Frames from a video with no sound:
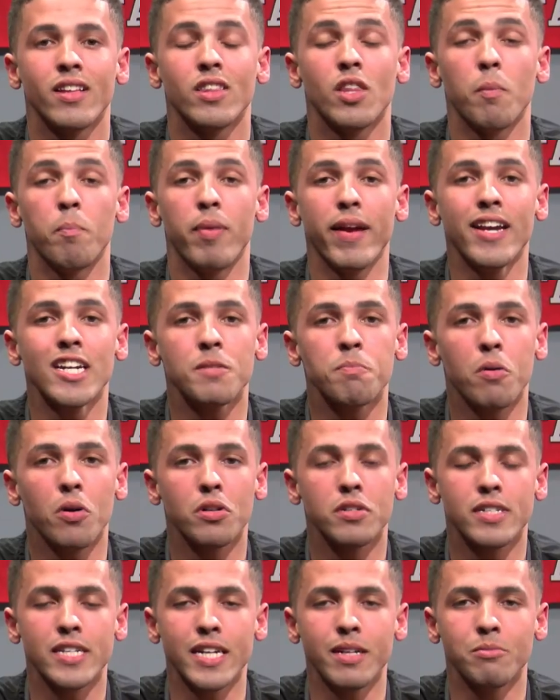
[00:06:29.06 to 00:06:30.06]
The
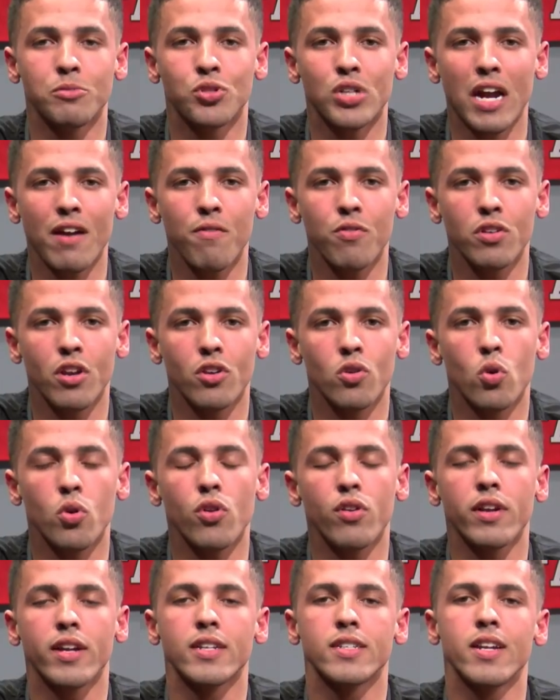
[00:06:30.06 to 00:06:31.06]
baseball team traveled to
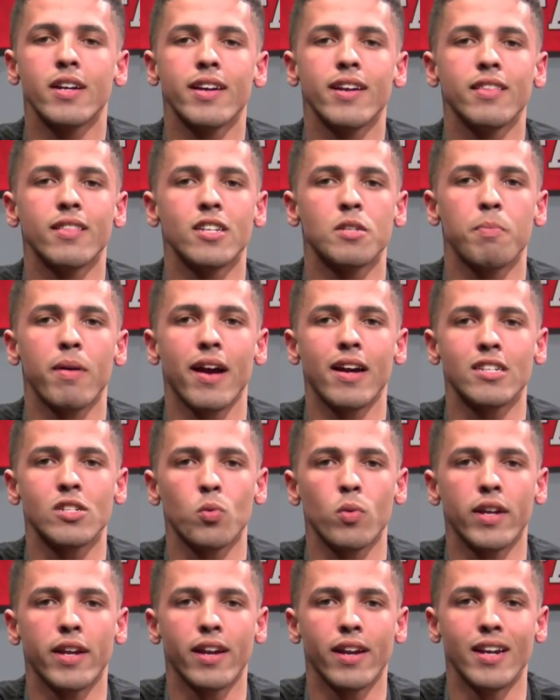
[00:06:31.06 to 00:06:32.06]
Northern Kentucky this past
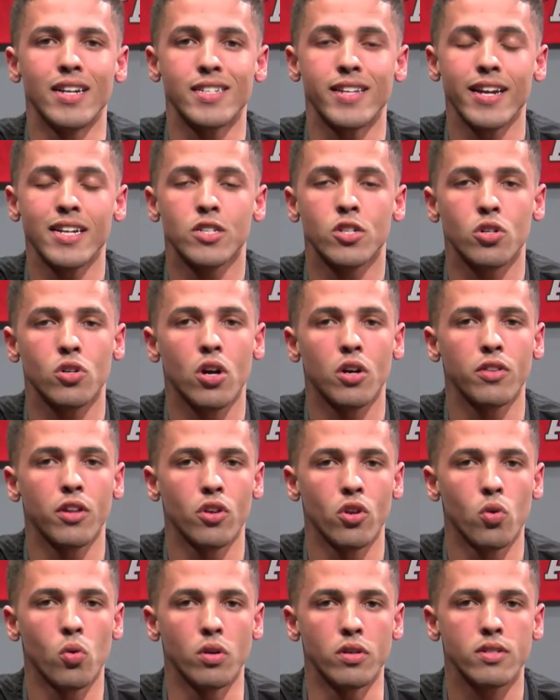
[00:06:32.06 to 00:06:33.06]
weekend as they took on the
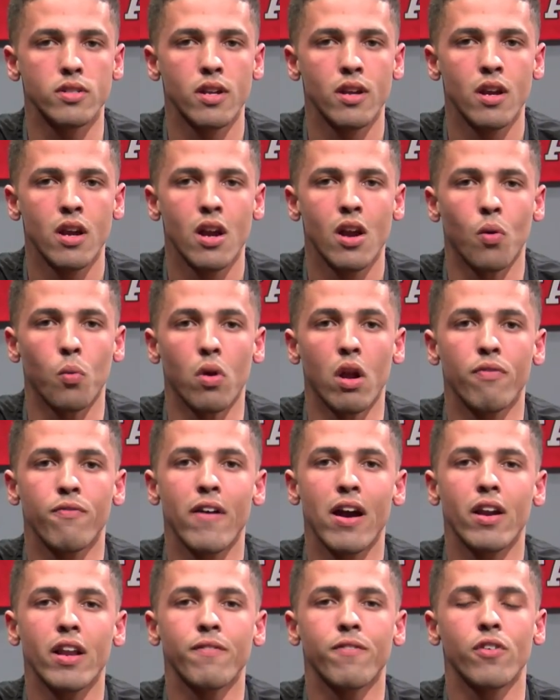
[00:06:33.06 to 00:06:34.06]
Norse. Rough
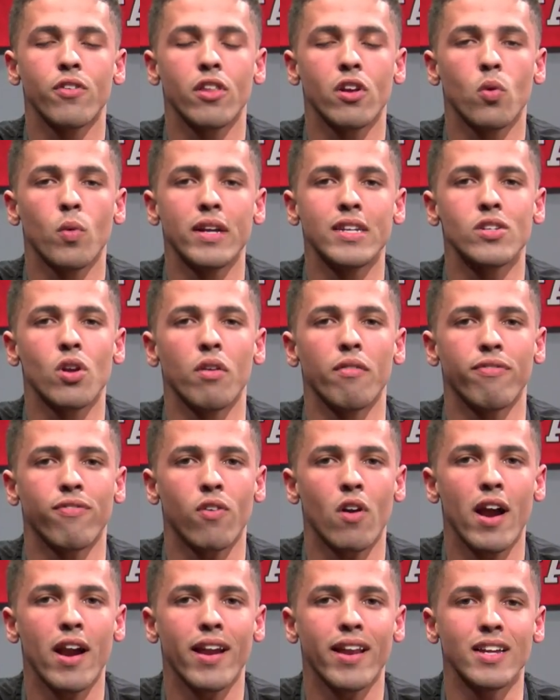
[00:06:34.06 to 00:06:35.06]
outing for the Gwens on
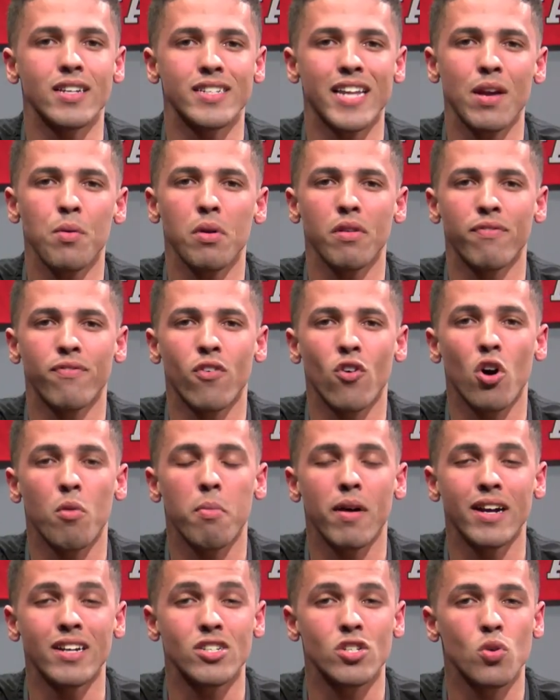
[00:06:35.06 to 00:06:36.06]
Friday as they would fall
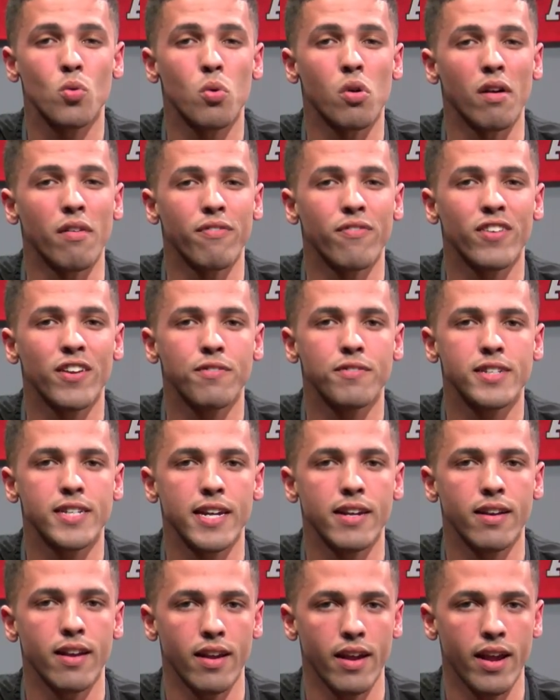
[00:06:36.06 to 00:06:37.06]
by a score of
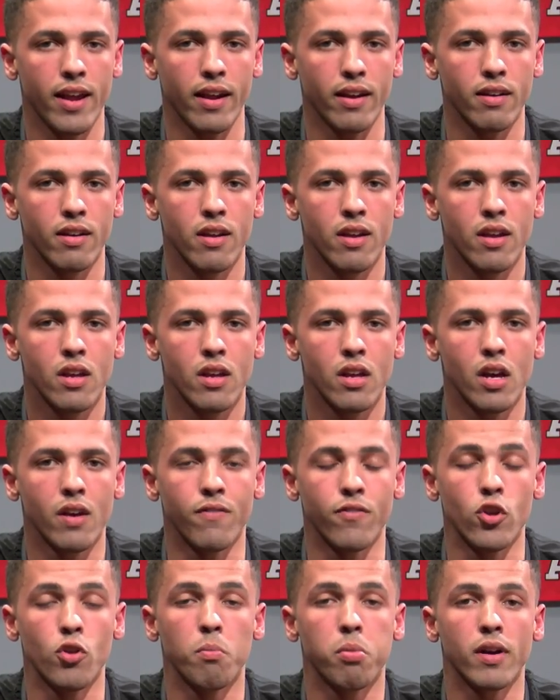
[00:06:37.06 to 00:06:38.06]
15-8. A
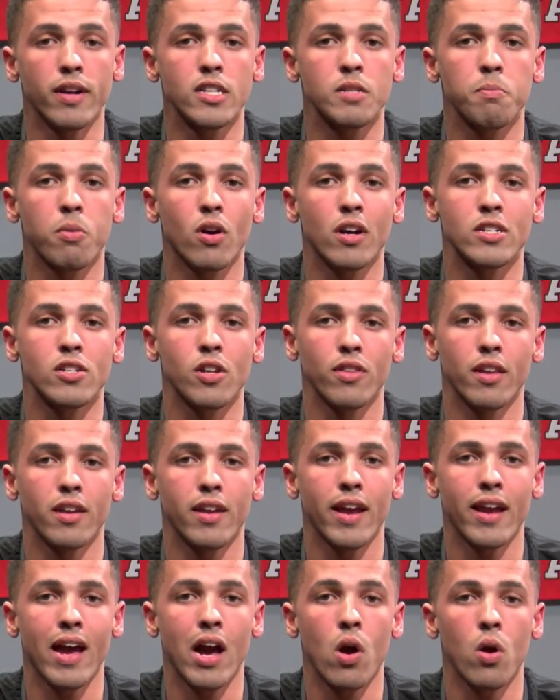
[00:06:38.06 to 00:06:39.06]
few bright spots on the
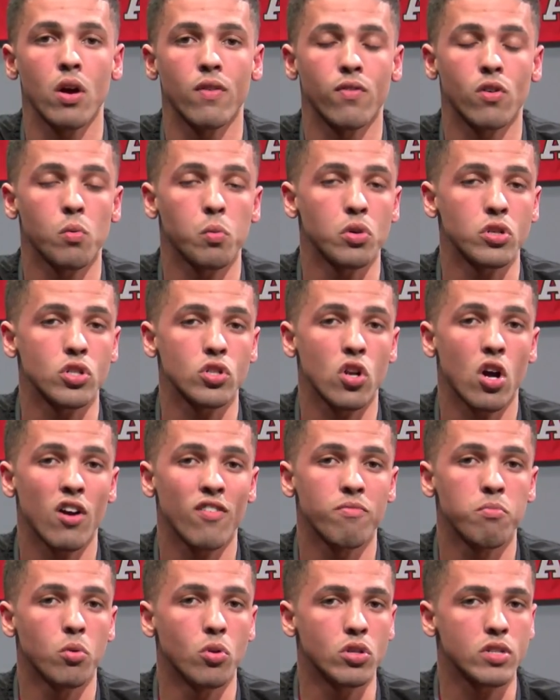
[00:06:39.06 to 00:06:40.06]
day, however, were
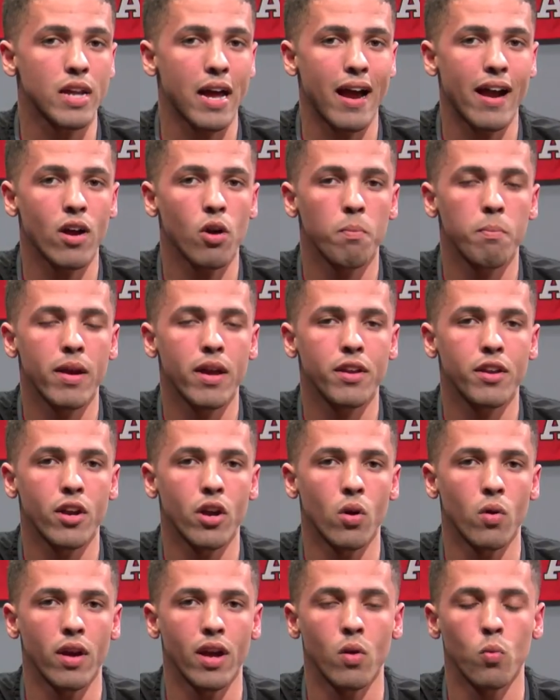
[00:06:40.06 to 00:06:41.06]
sophomores Kyle
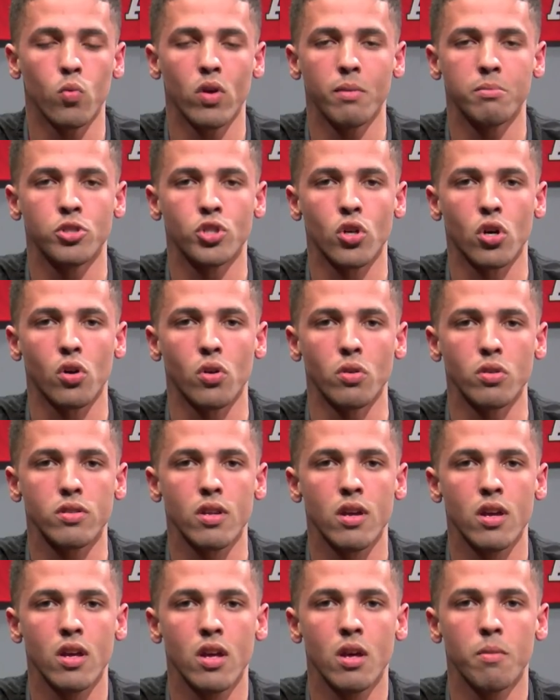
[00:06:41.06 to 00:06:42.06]
Benyo and Webb Charles.
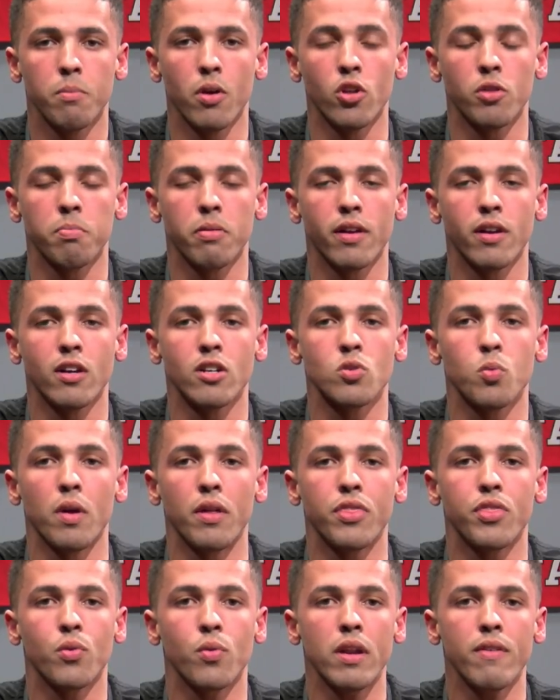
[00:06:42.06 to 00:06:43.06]
Both players
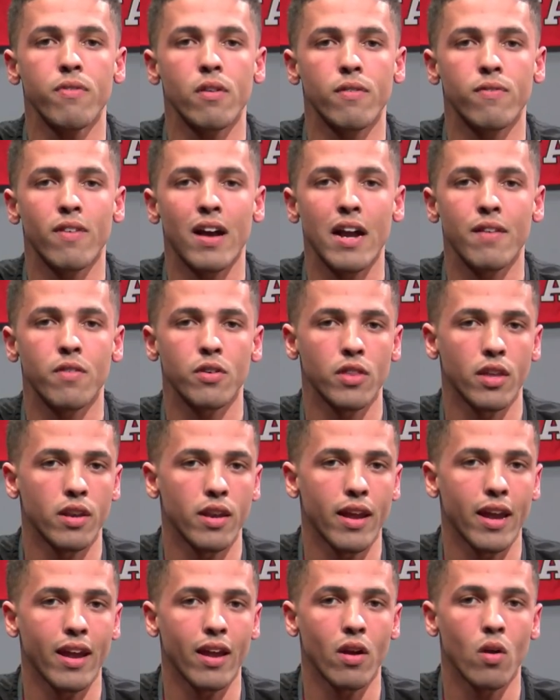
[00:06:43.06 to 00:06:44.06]
went 3 for 5 on the
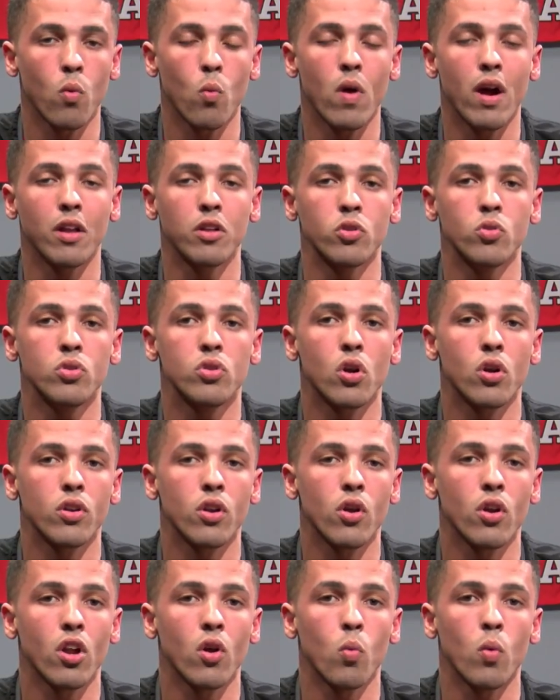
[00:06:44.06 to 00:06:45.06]
day, while Lou
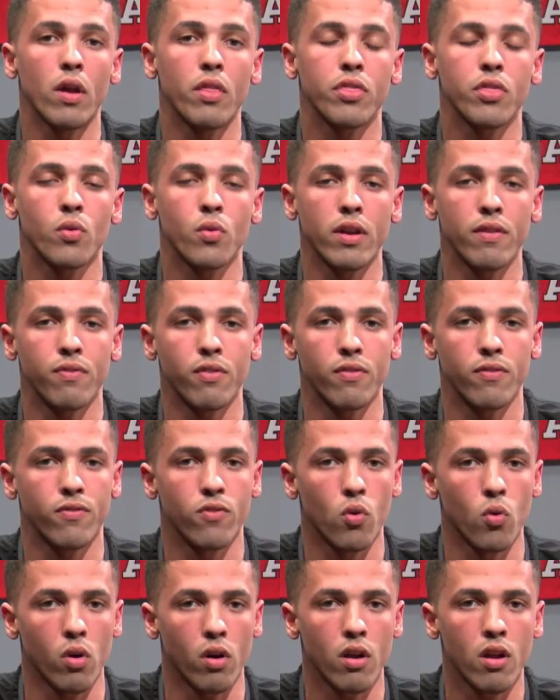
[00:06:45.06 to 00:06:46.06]
Cardona went 3 for
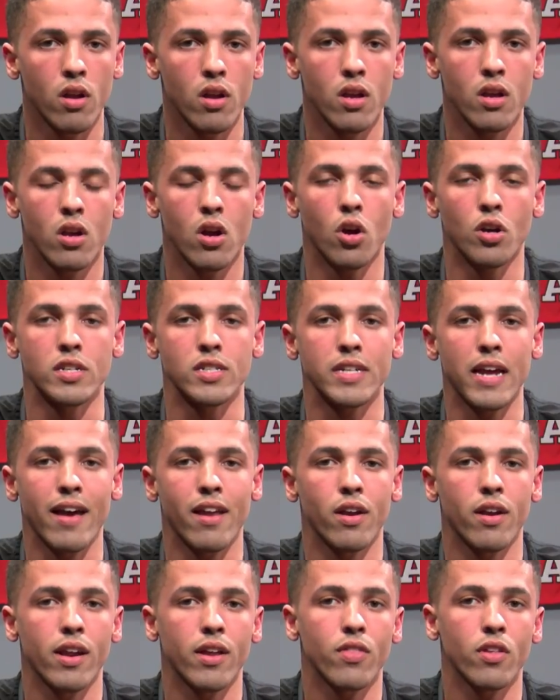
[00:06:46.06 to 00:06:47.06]
4. On
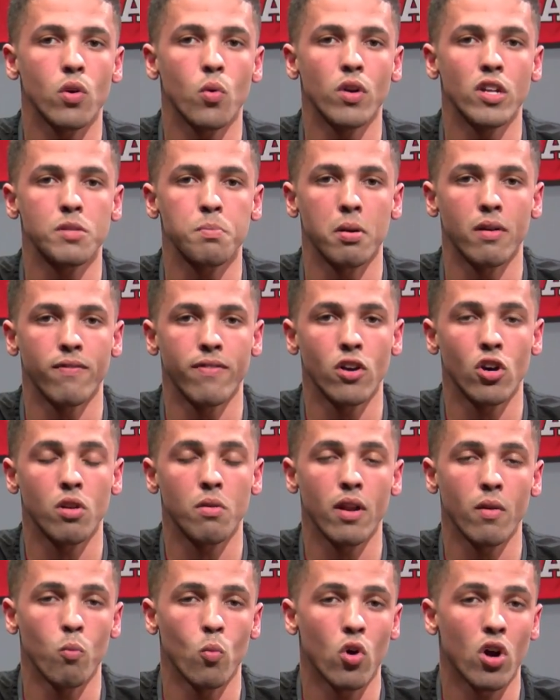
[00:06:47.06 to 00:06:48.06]
Saturday, the Gwens
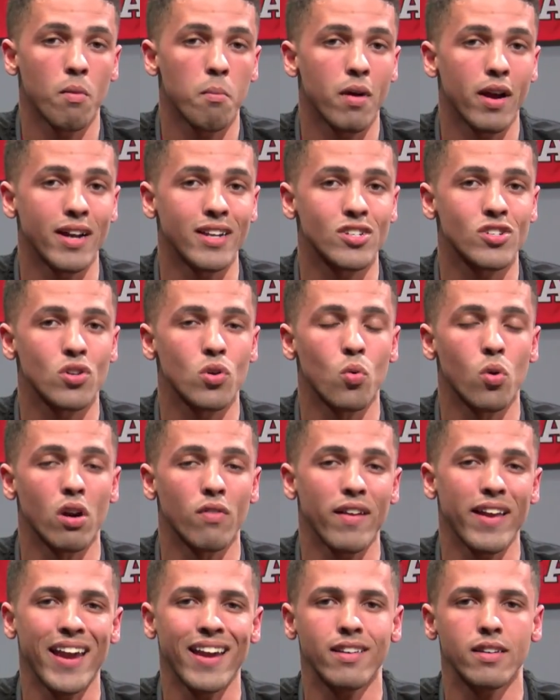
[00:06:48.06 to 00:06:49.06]
prevailed and won by a score
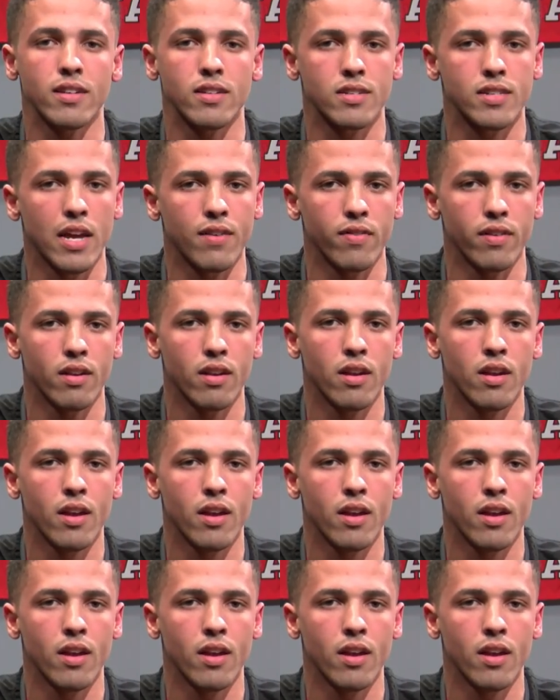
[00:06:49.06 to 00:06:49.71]
of 8-7.